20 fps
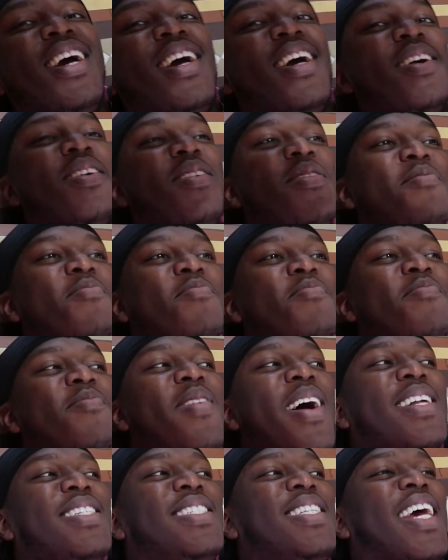you died, bro?
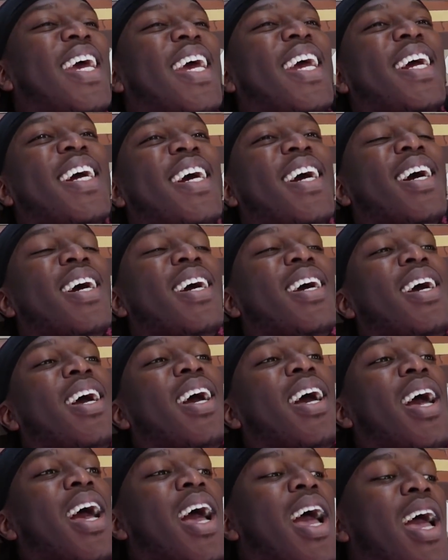Man thing.
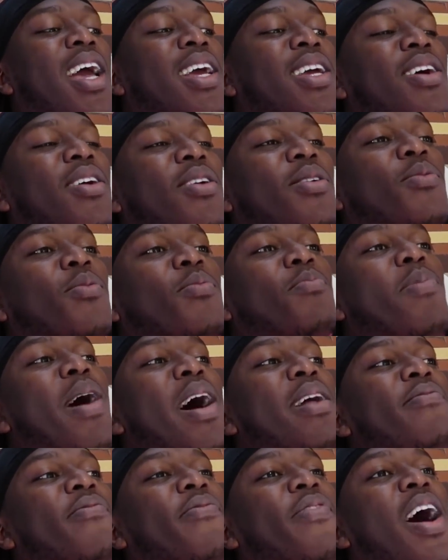Hey, yo,
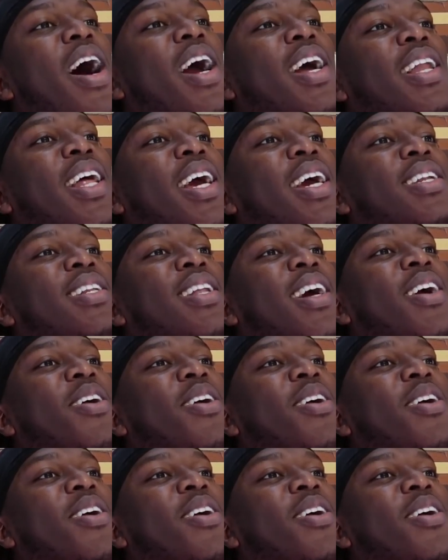man violated the